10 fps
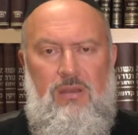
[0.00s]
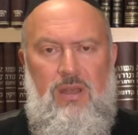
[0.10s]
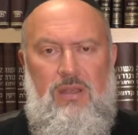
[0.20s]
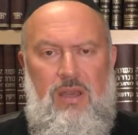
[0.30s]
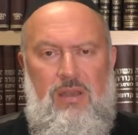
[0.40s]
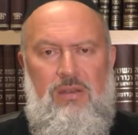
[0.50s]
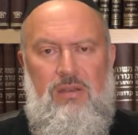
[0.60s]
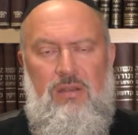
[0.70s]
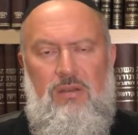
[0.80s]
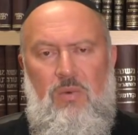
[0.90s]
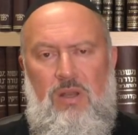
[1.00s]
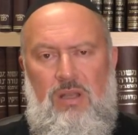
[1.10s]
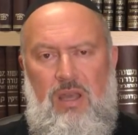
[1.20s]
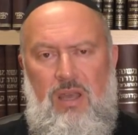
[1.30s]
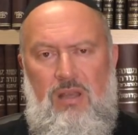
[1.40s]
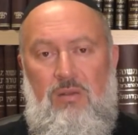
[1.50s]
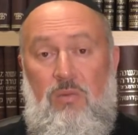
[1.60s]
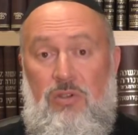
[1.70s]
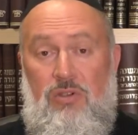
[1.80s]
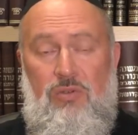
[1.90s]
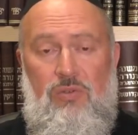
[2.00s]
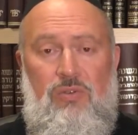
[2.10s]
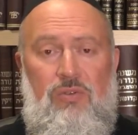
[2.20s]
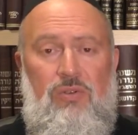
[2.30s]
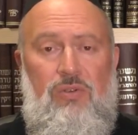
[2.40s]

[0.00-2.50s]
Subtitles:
And yet, one can and one should